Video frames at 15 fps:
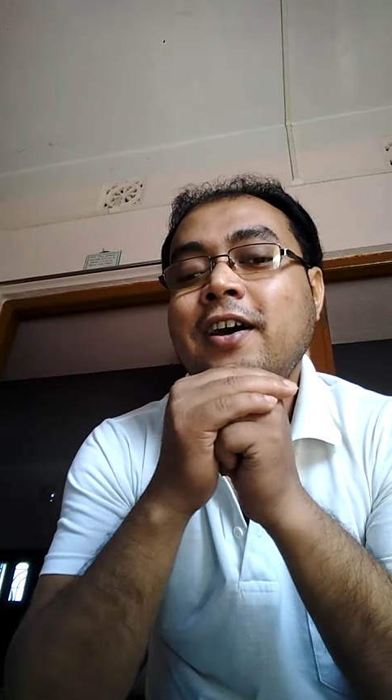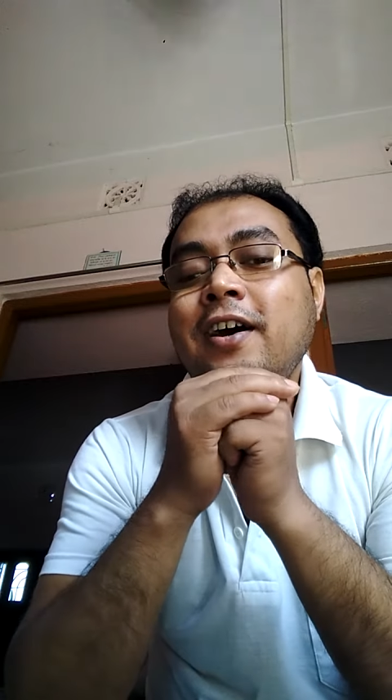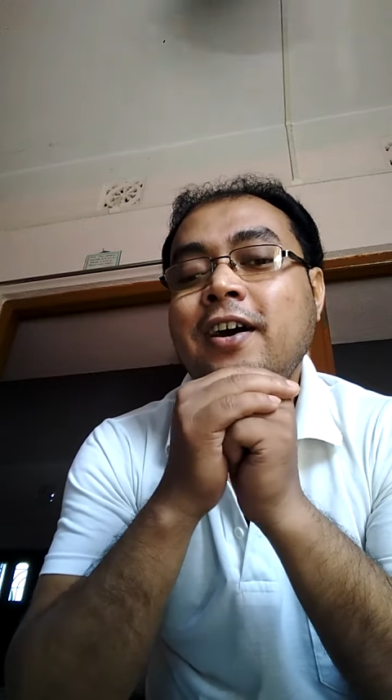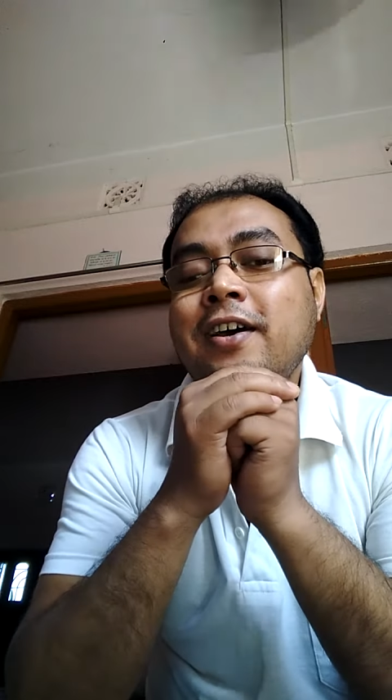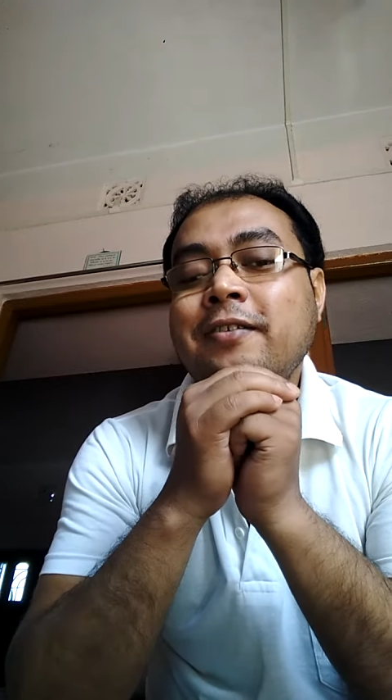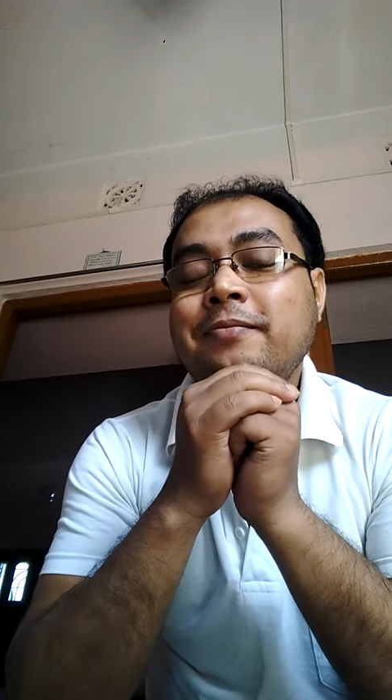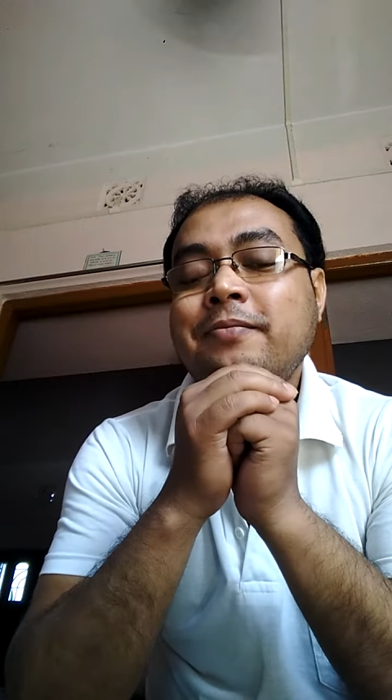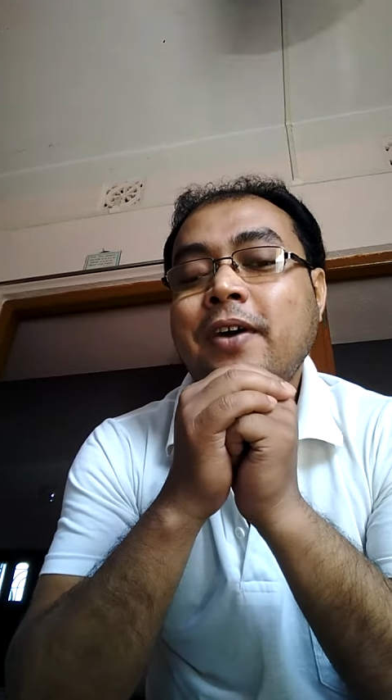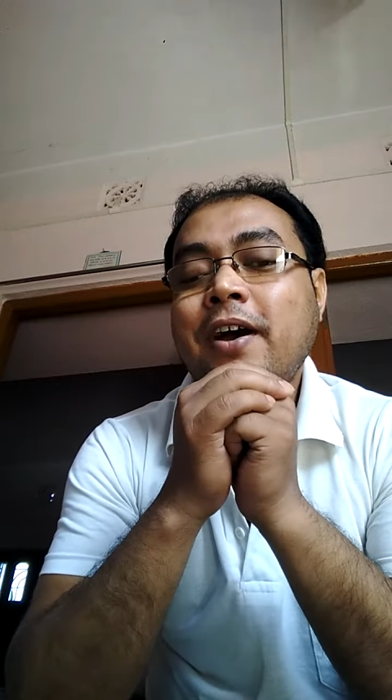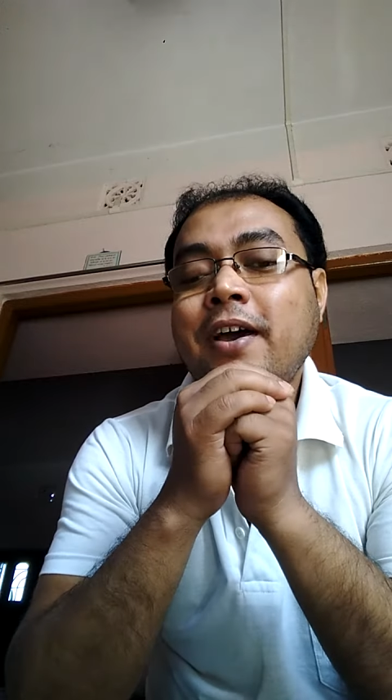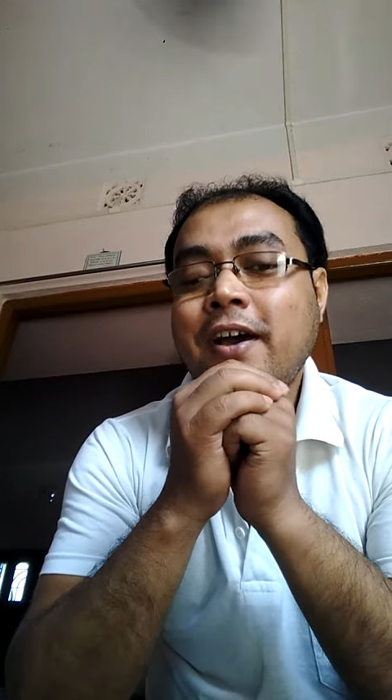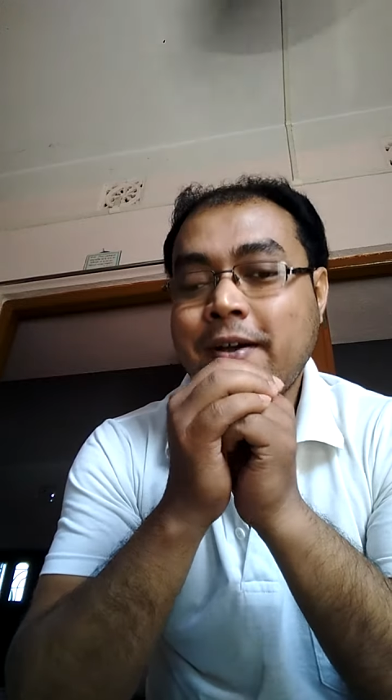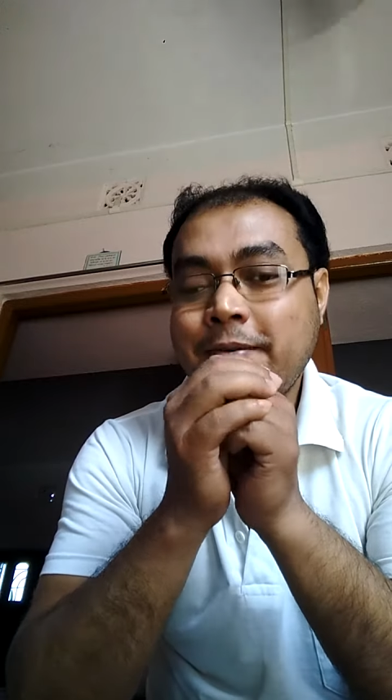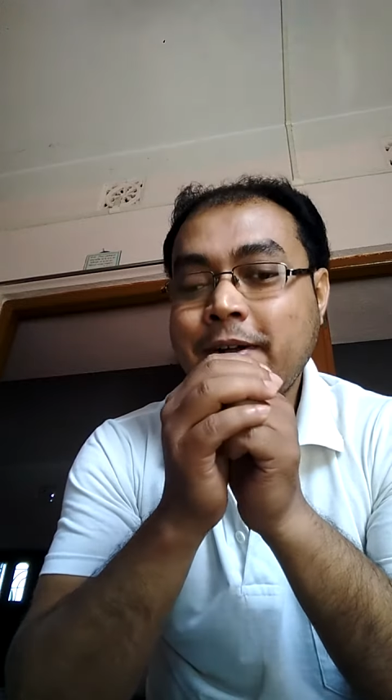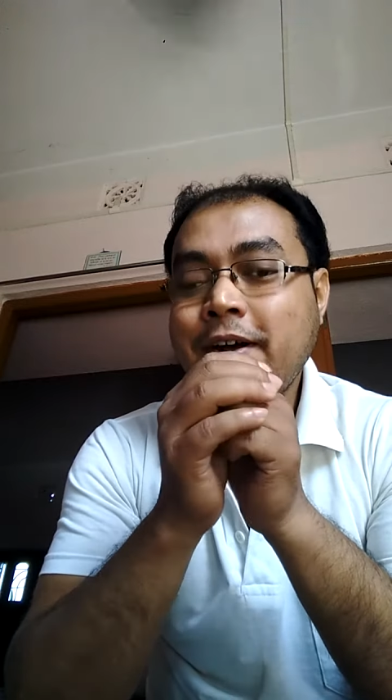I
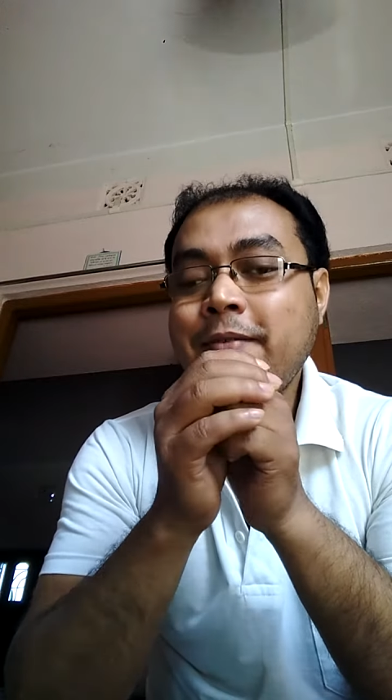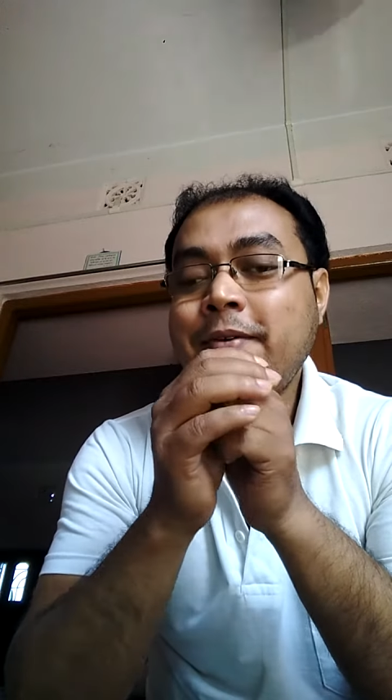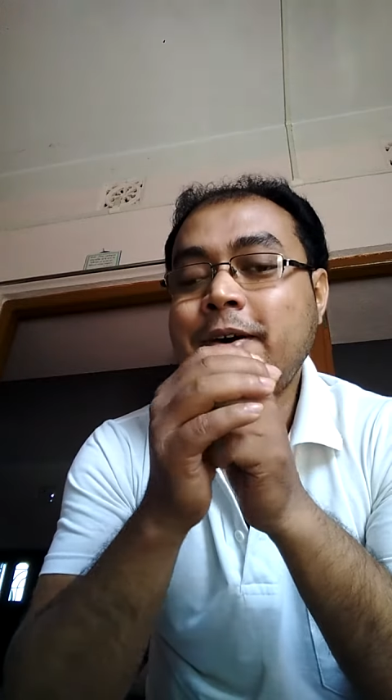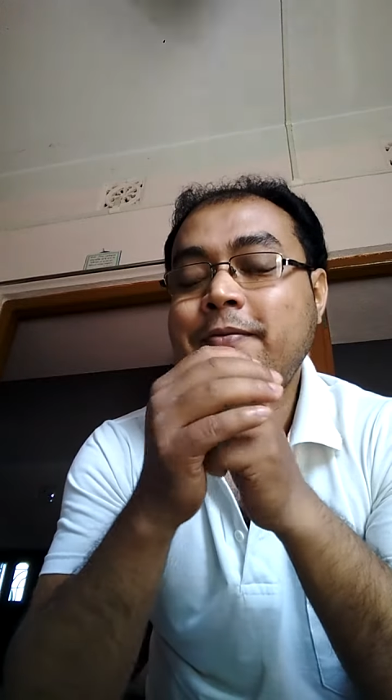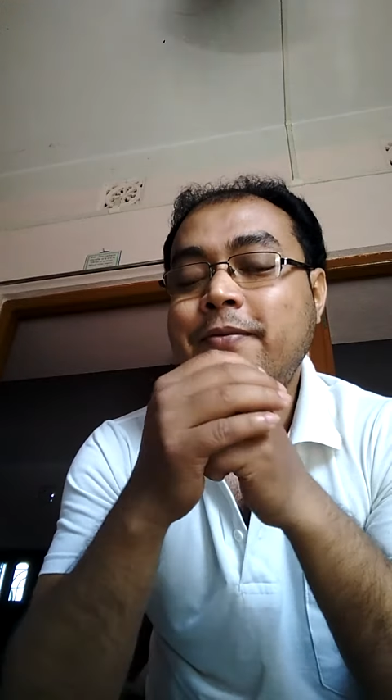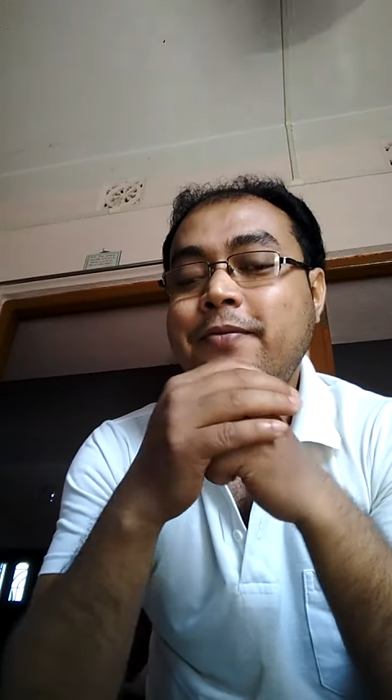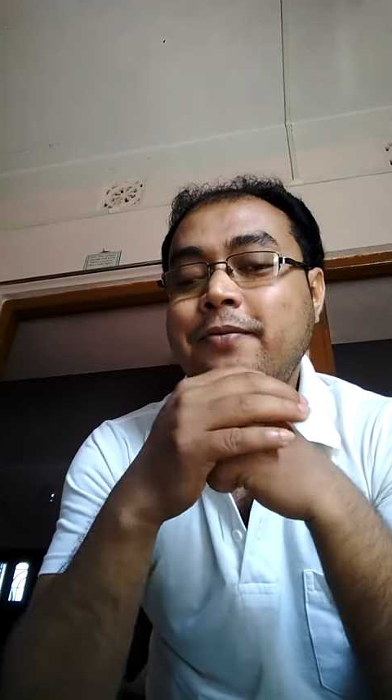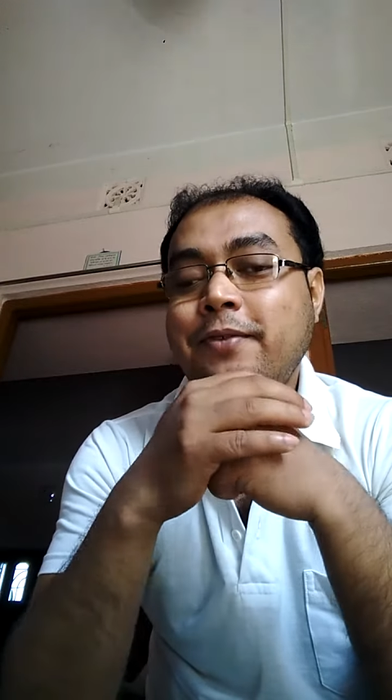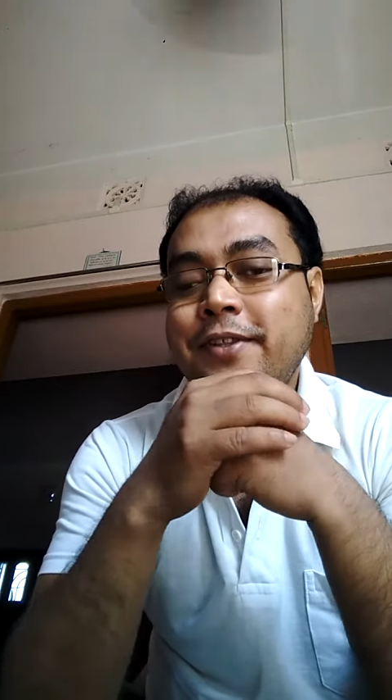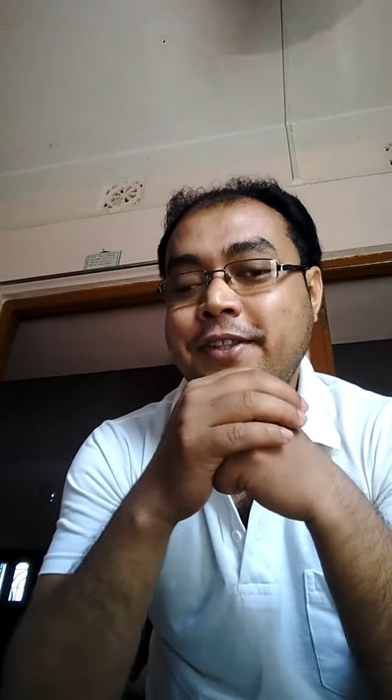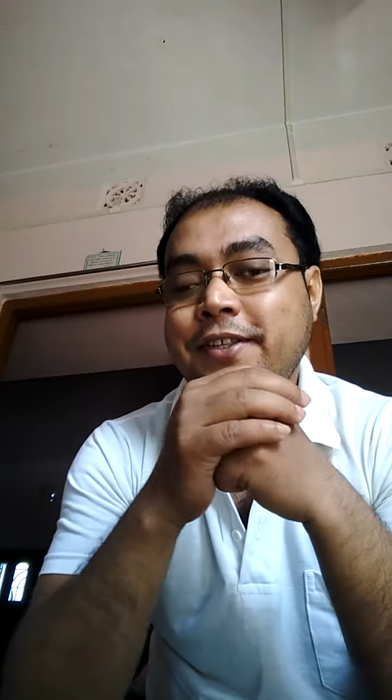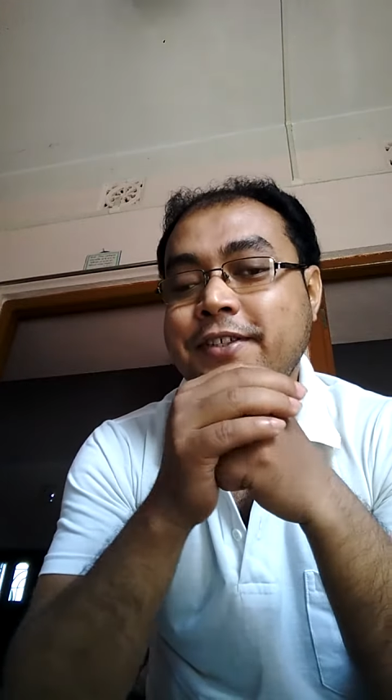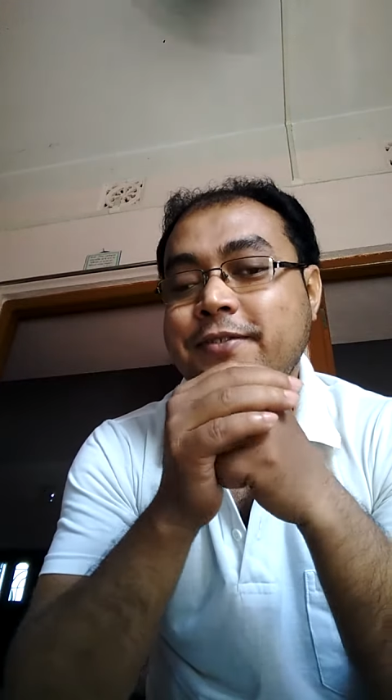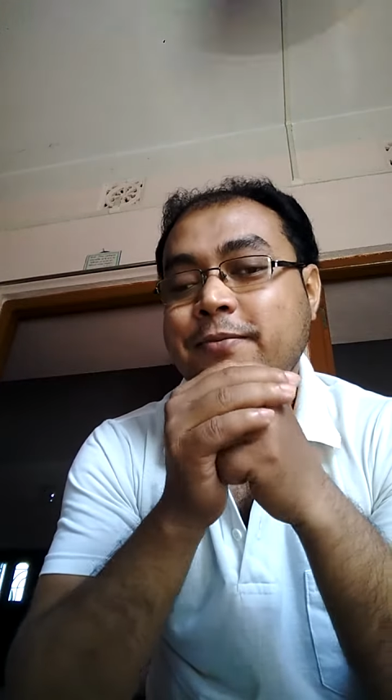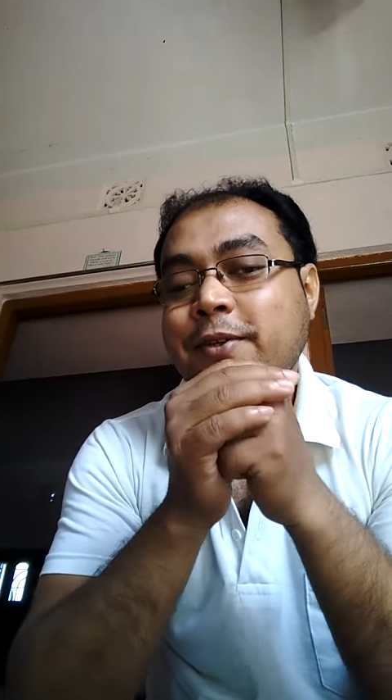have come up
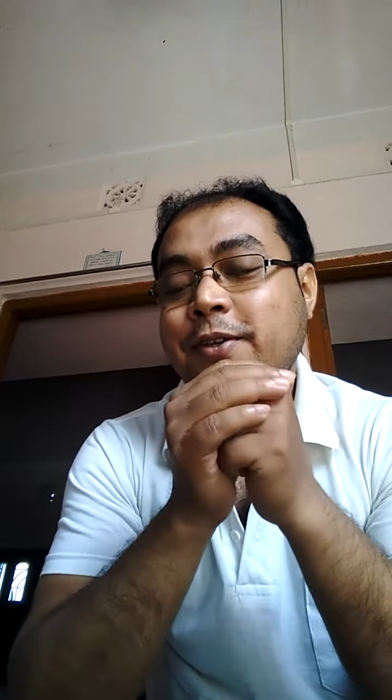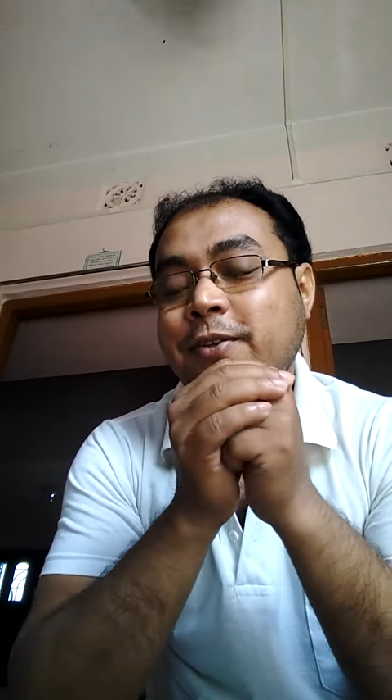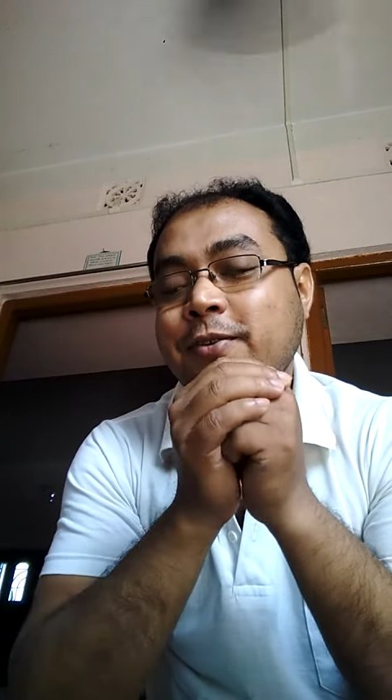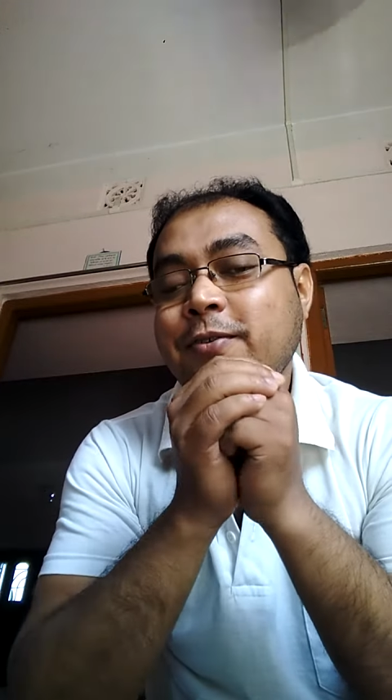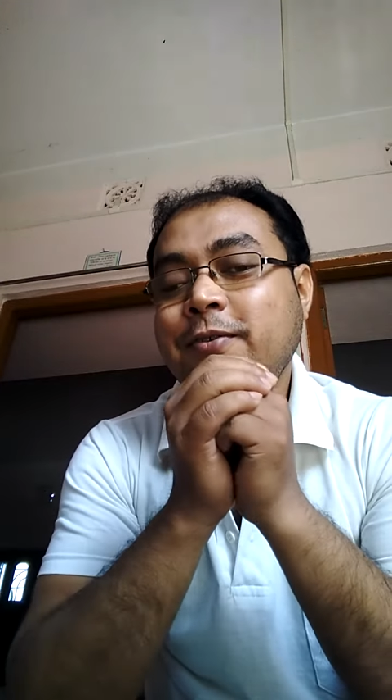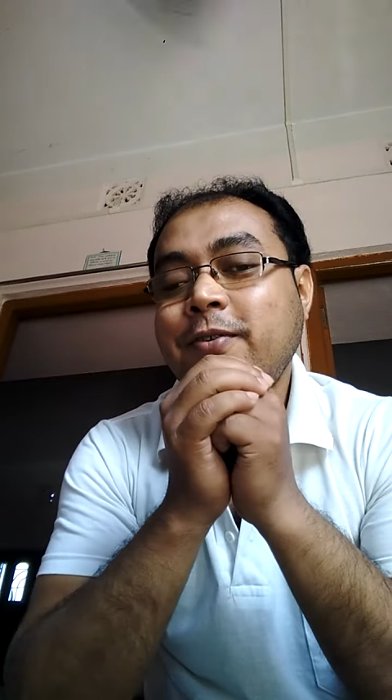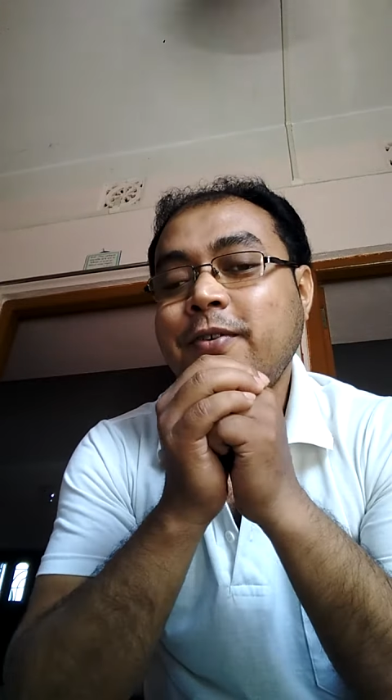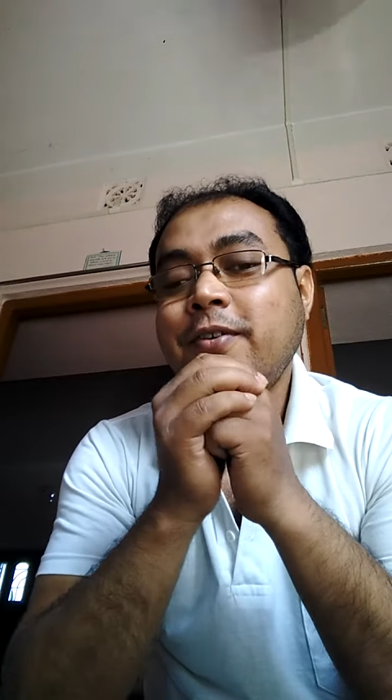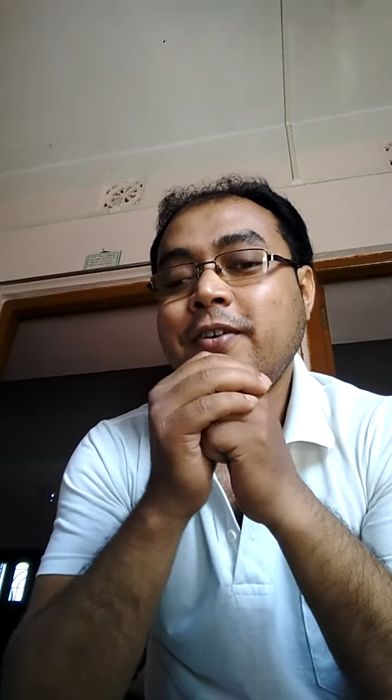with this video